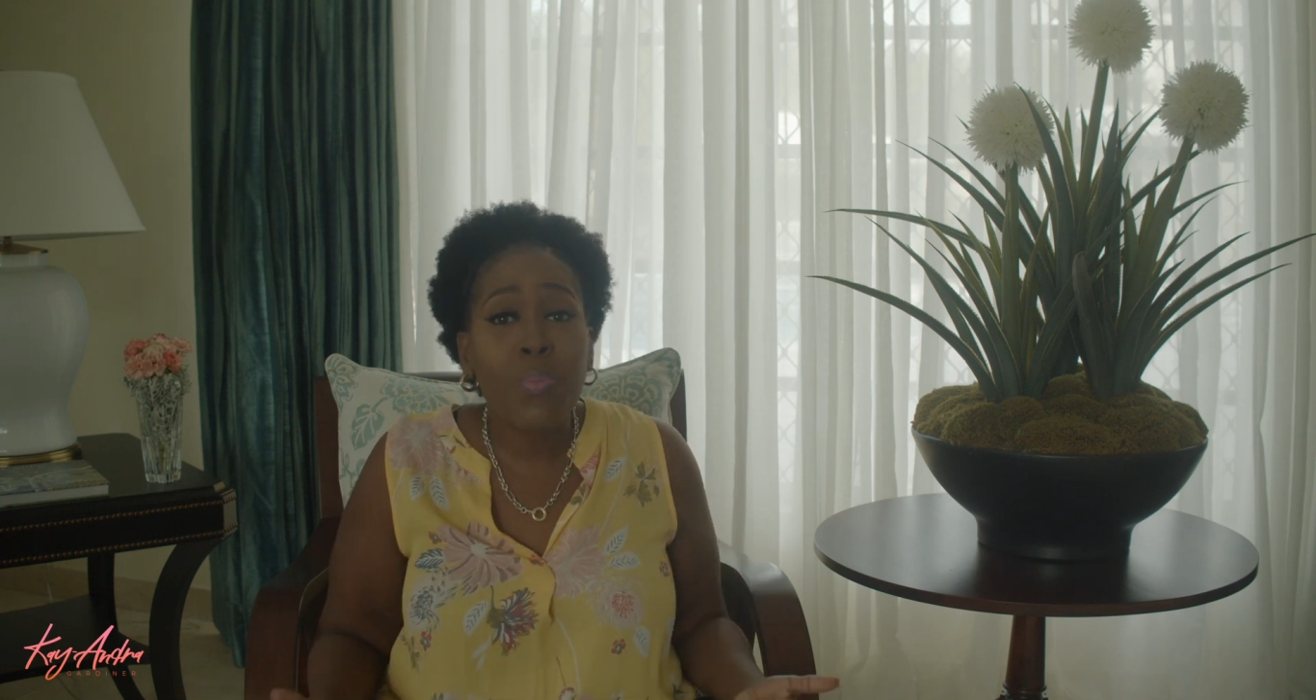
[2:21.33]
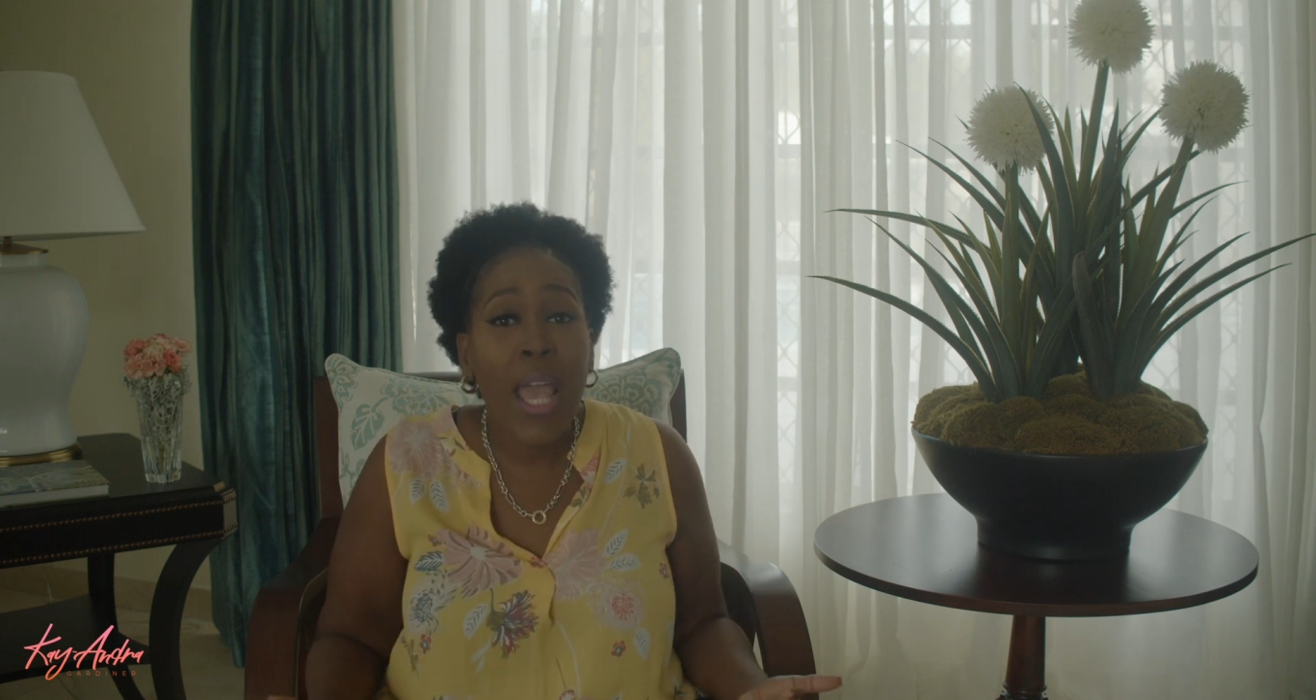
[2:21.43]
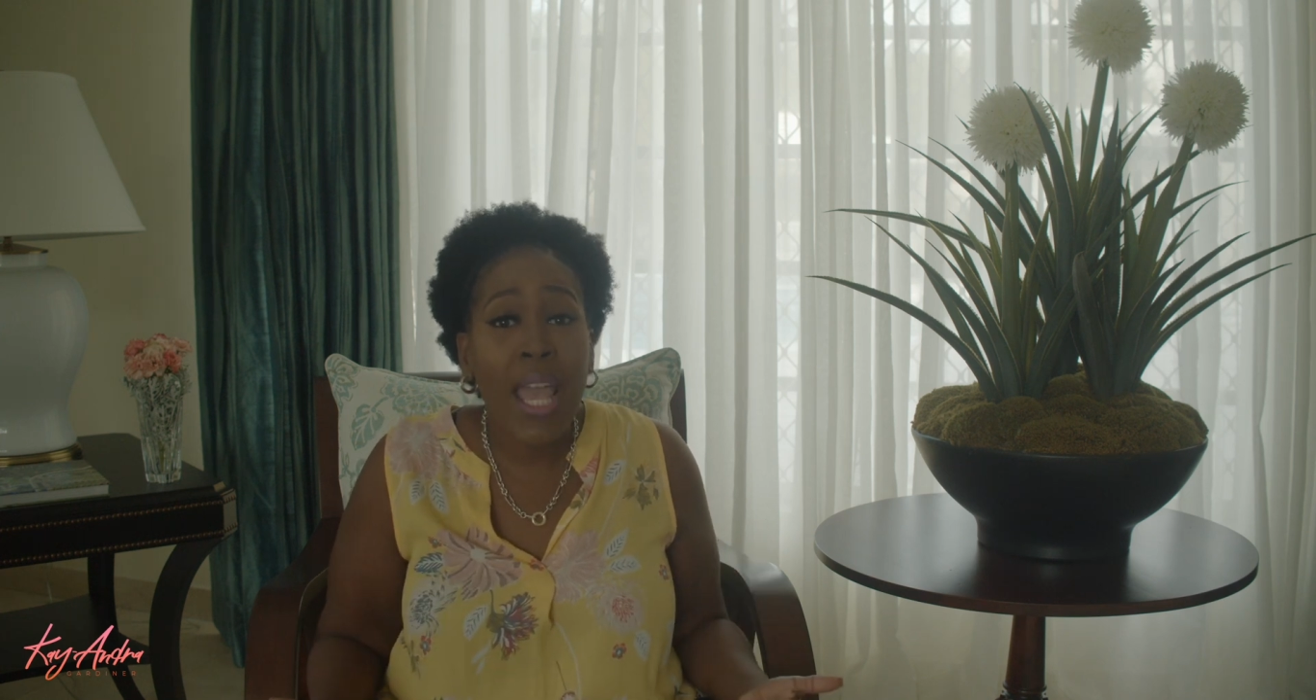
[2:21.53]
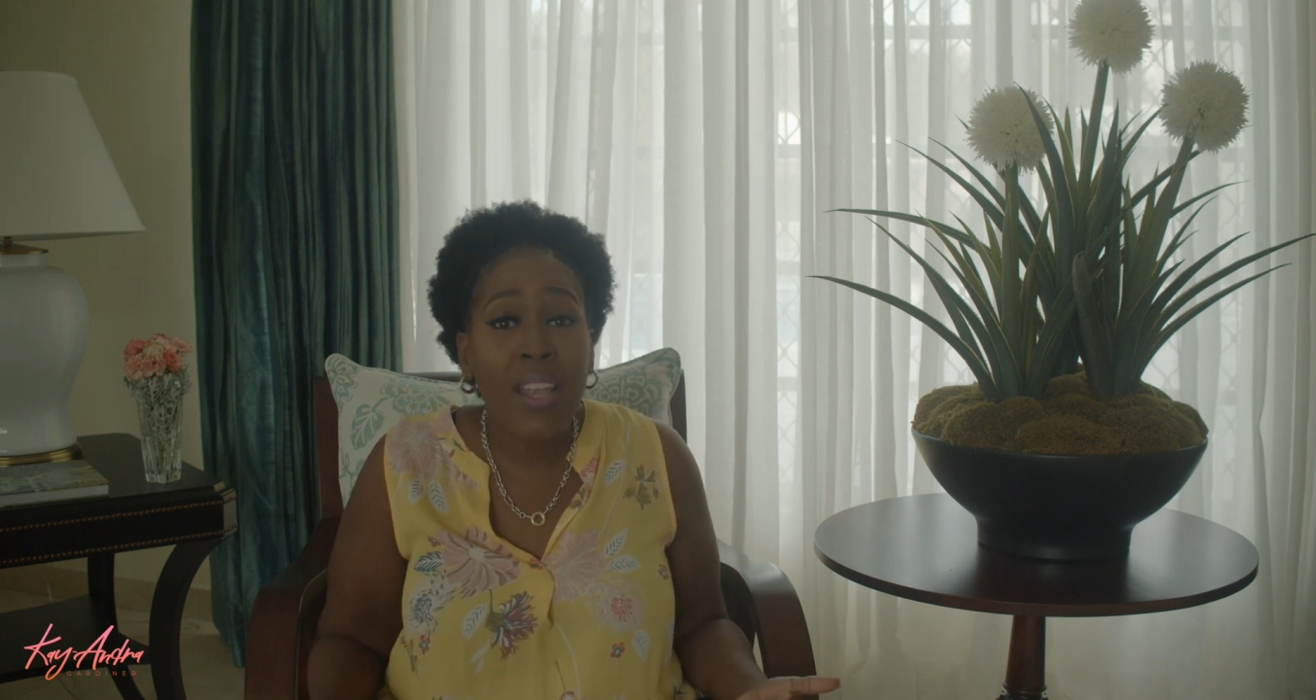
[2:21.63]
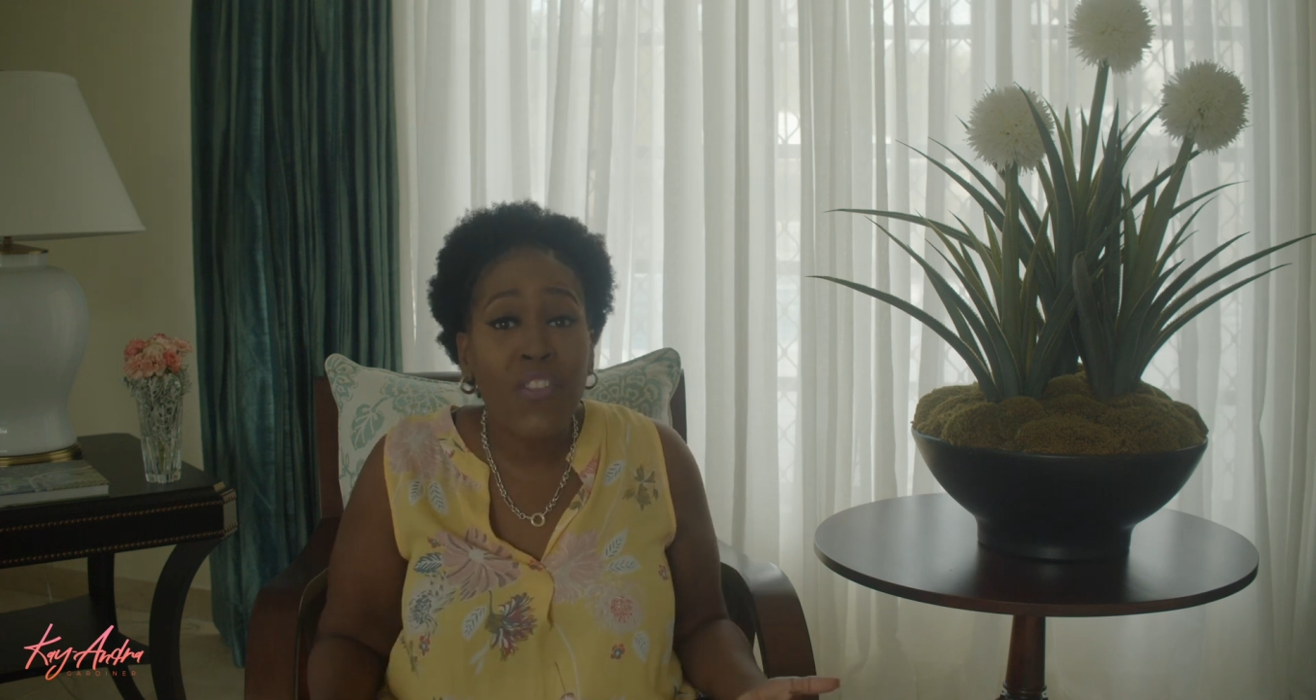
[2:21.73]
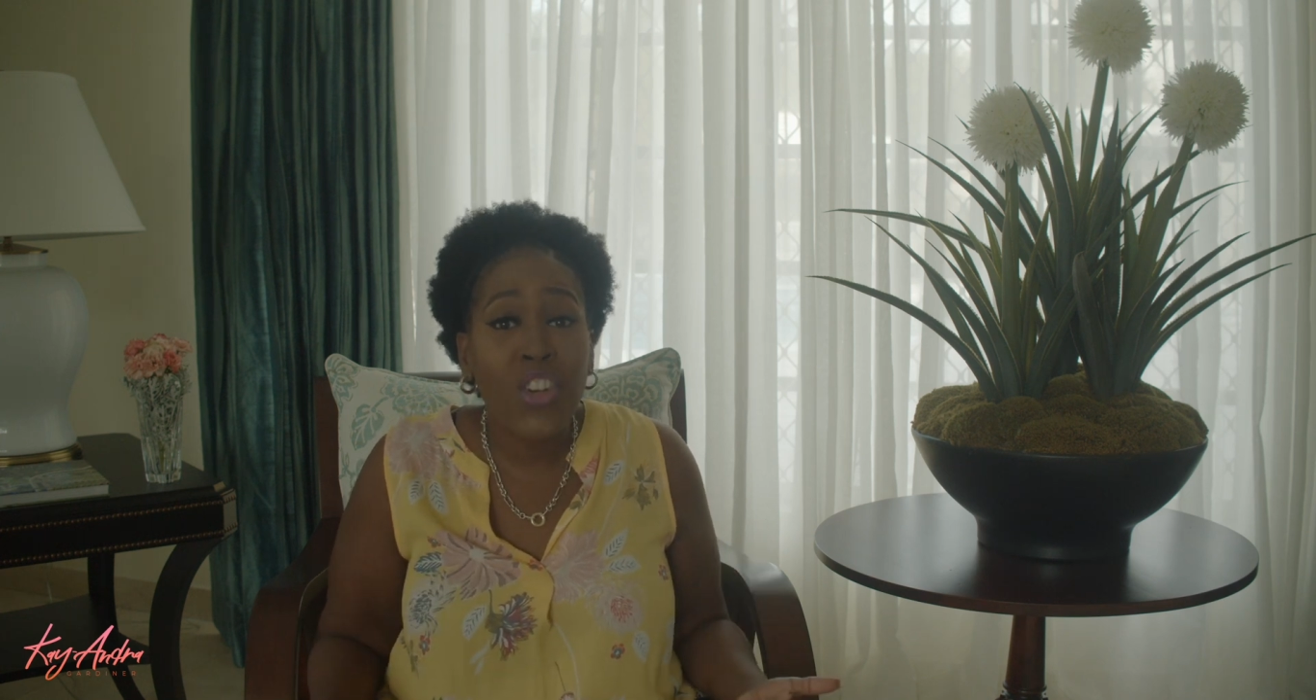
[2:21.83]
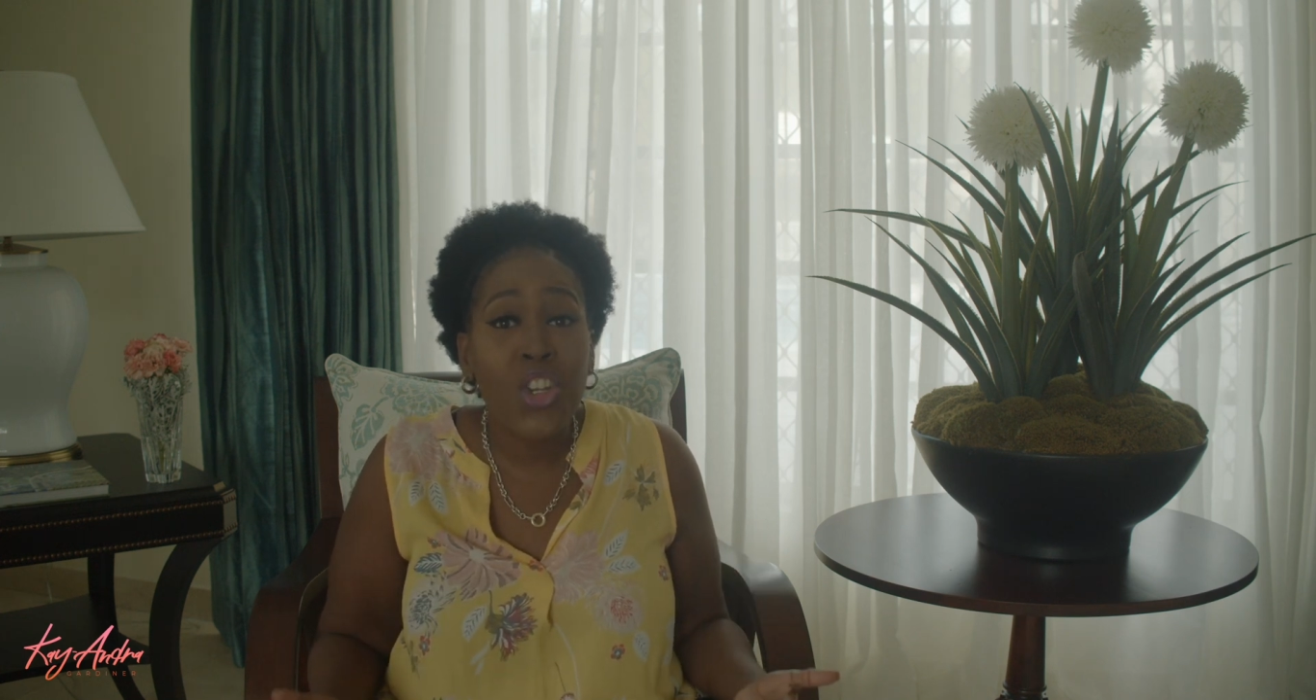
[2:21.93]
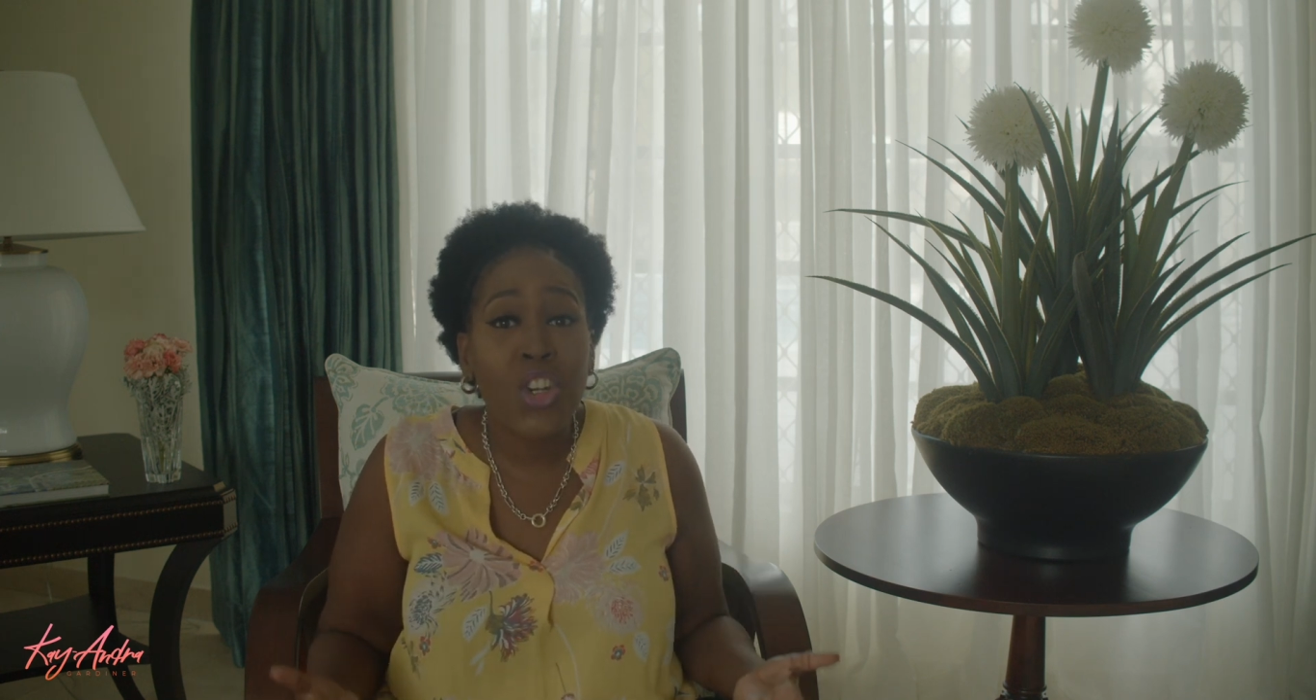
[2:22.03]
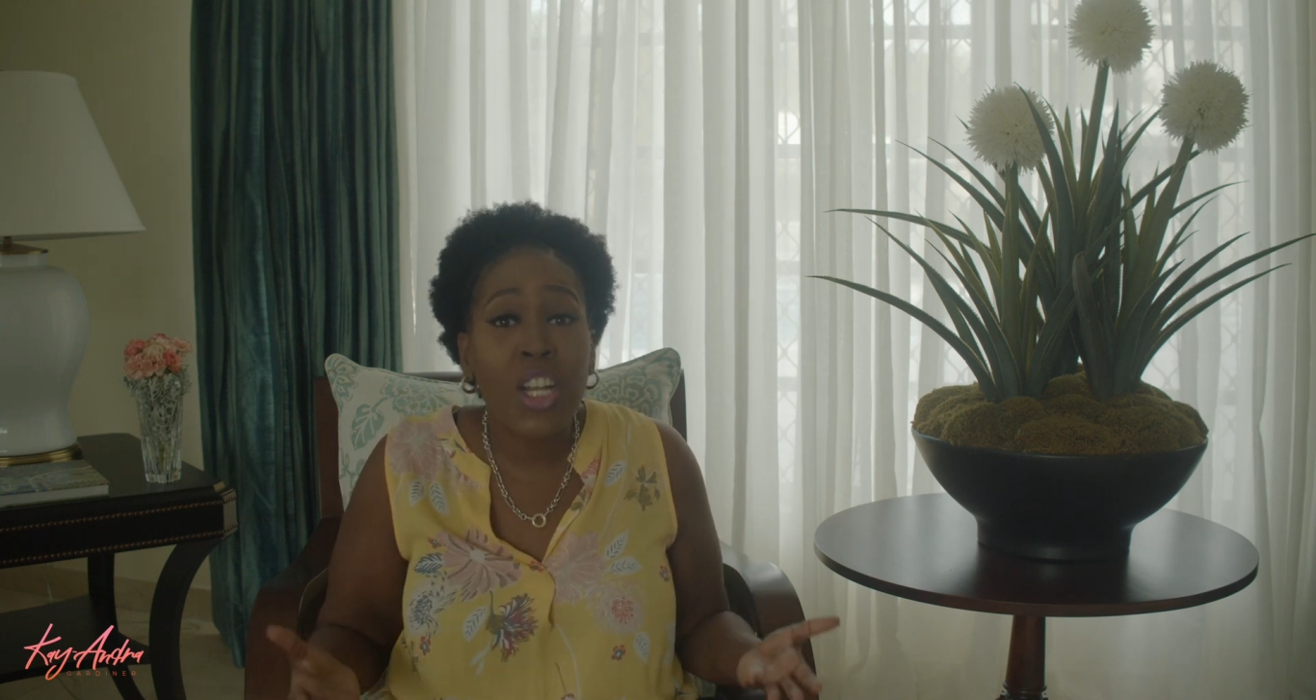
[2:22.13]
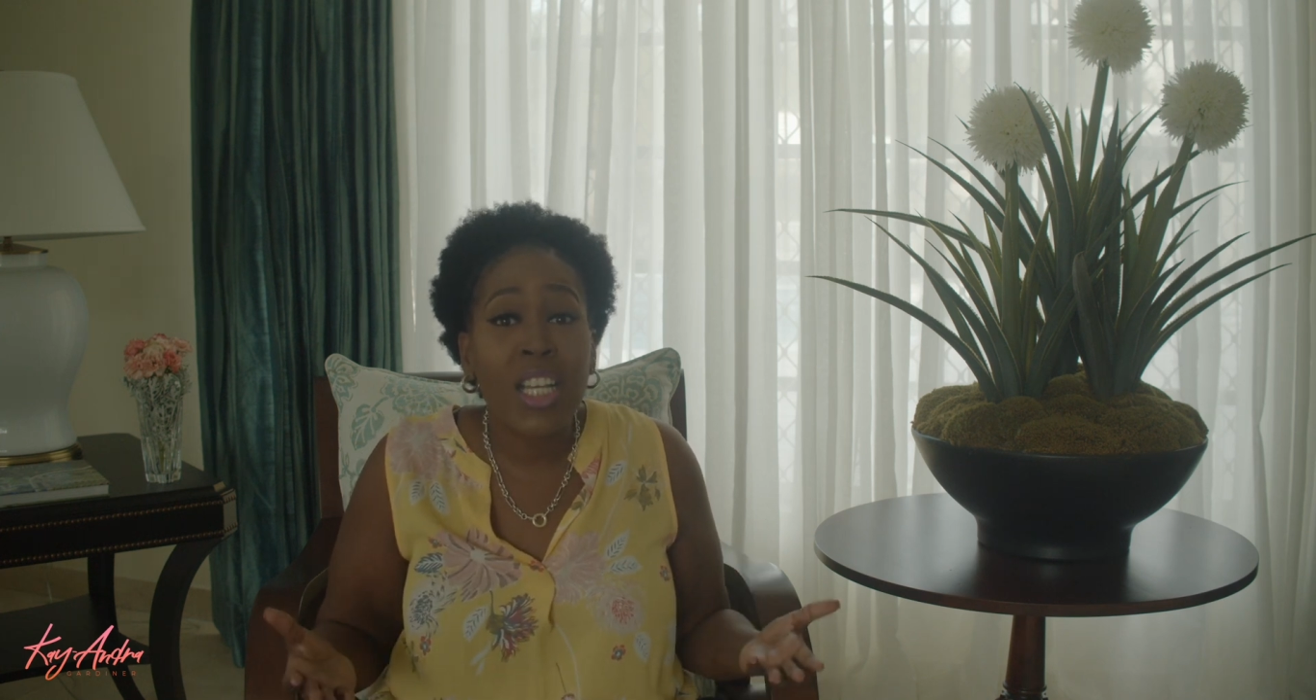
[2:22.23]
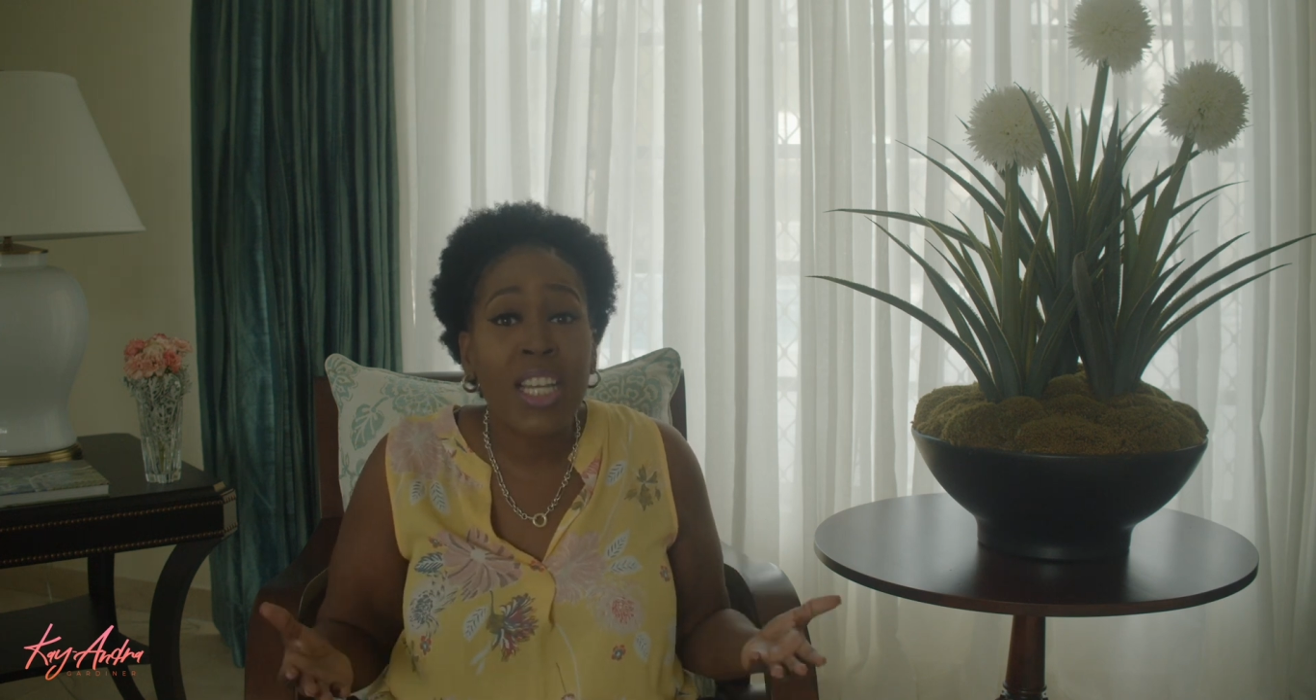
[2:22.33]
paying for your